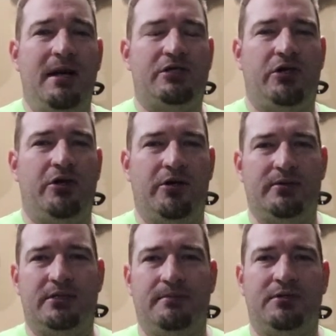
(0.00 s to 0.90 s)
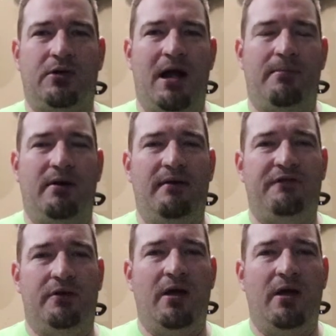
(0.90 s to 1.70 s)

Make sure you're a subscriber if you're